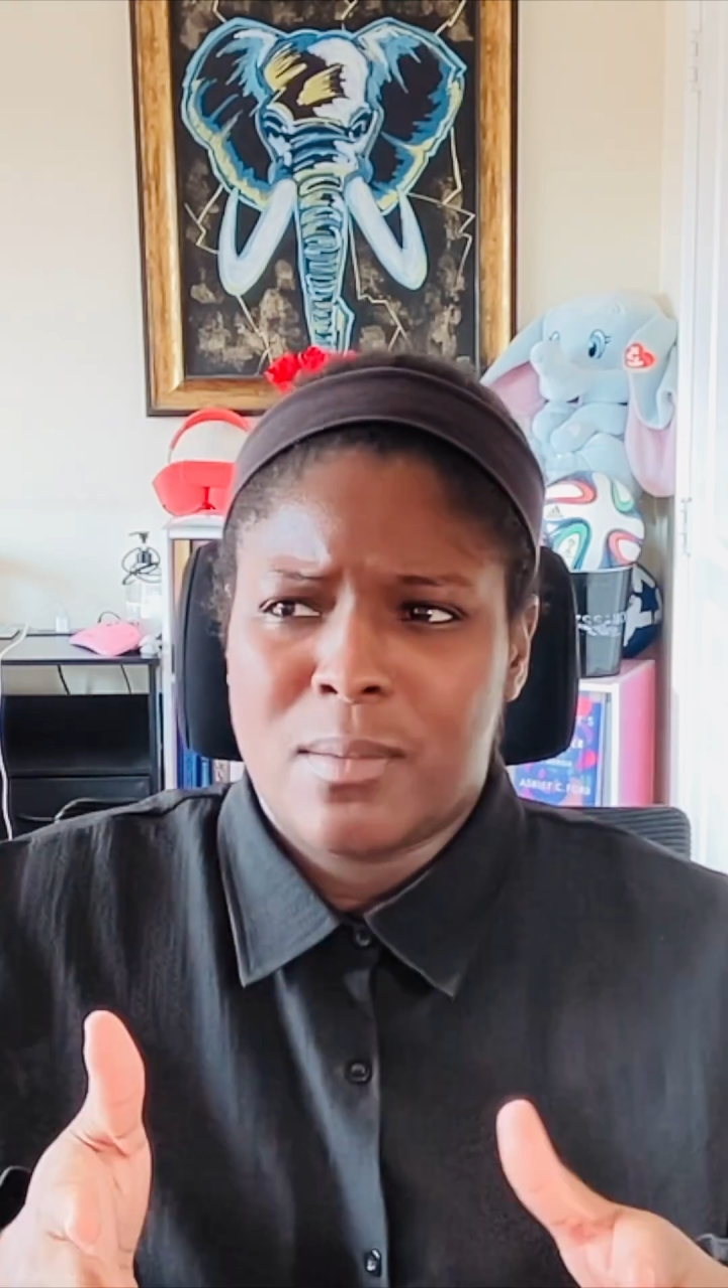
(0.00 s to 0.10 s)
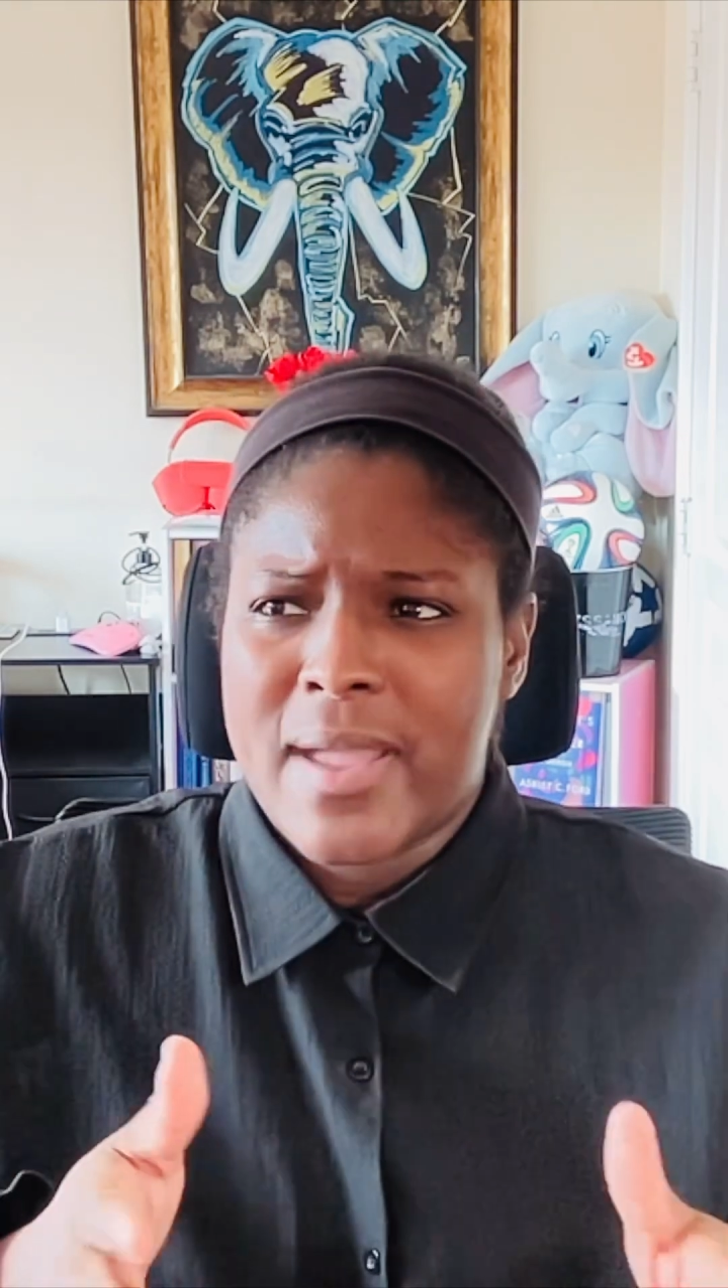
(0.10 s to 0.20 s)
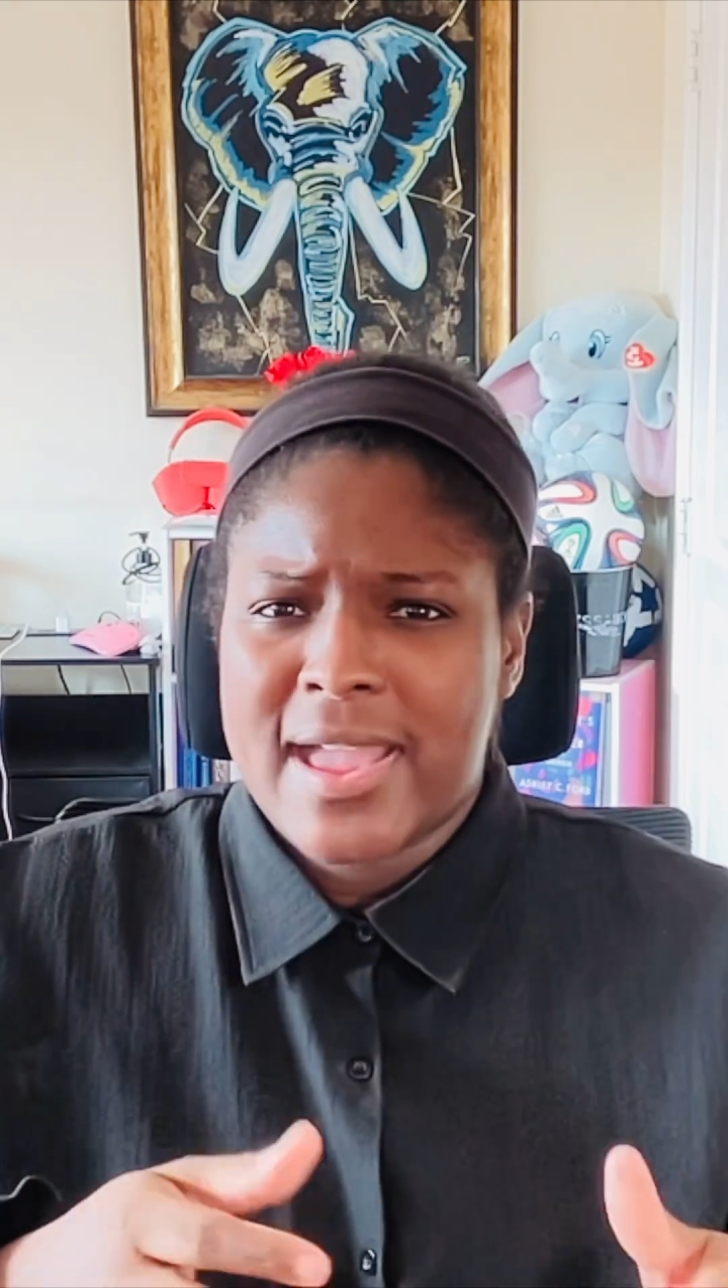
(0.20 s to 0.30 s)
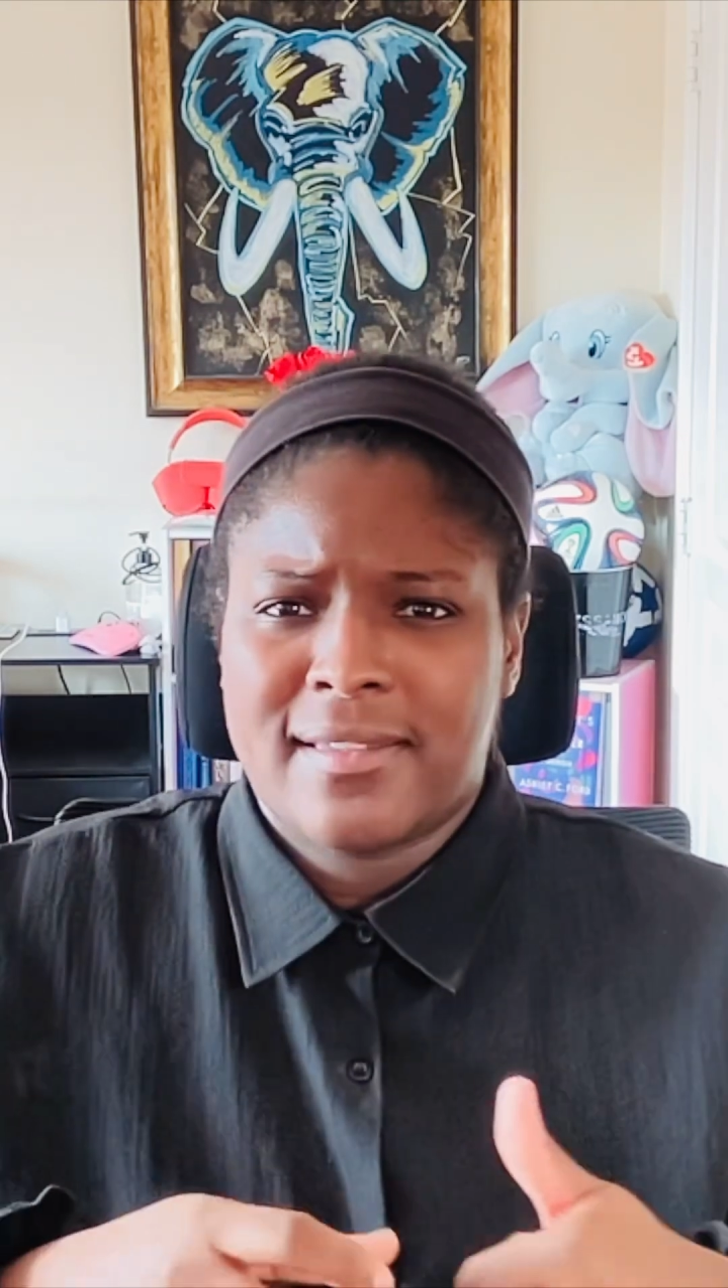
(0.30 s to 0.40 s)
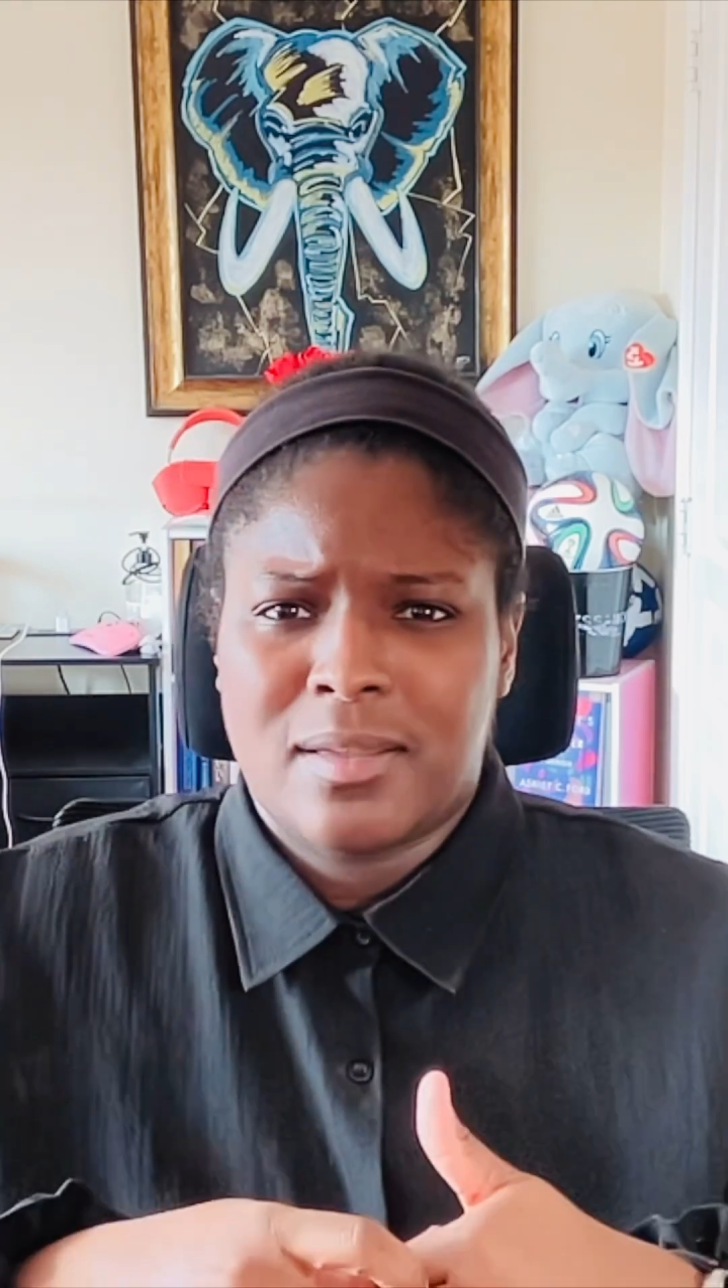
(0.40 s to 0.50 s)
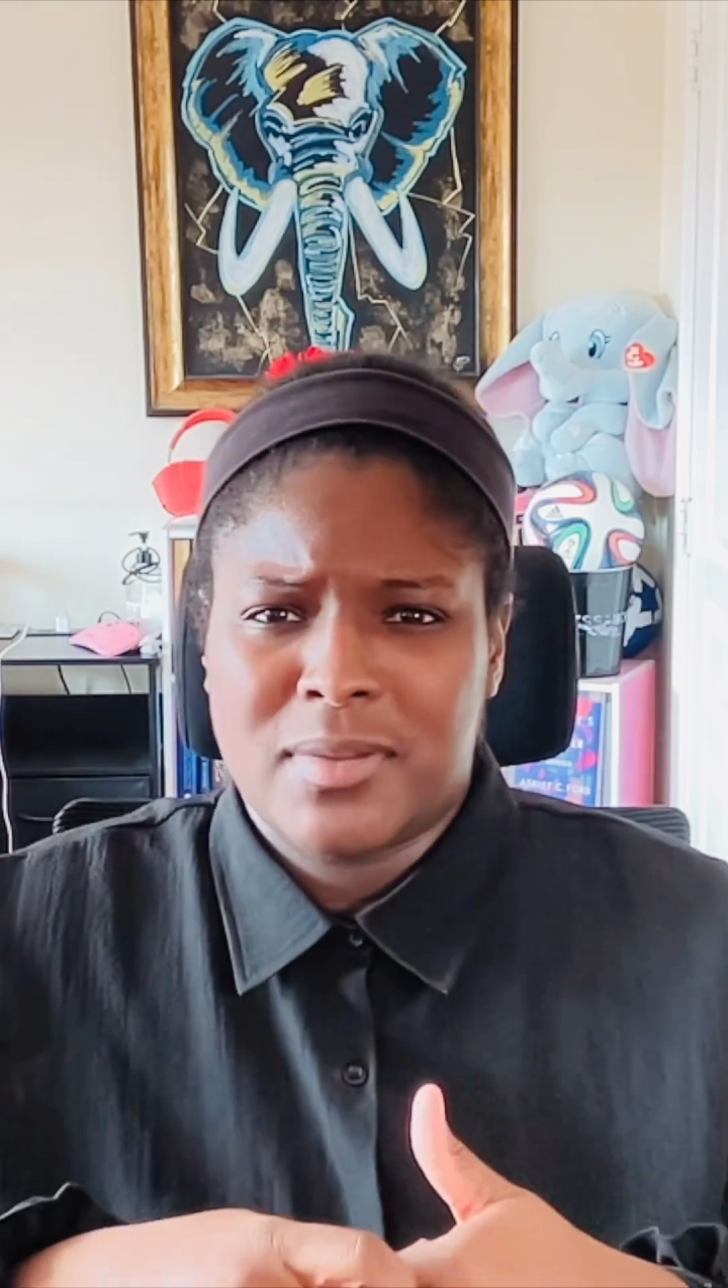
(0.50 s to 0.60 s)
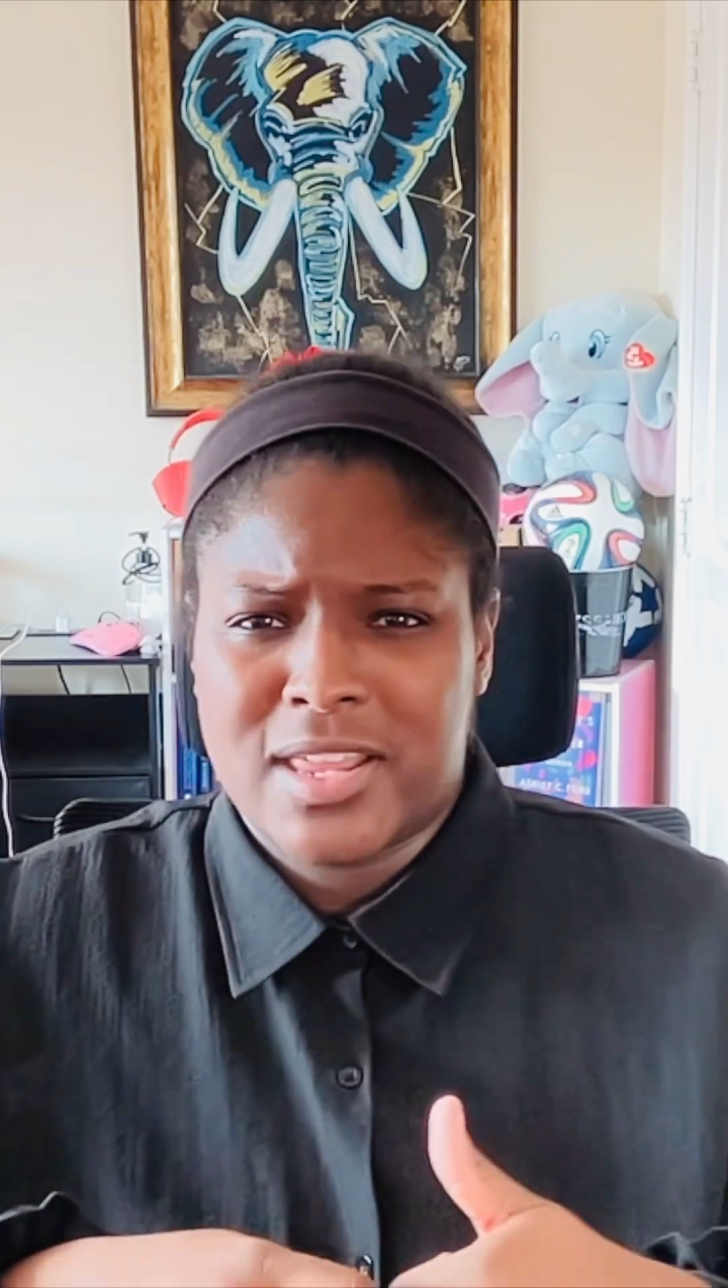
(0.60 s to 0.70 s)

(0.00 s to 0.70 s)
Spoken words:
to back him,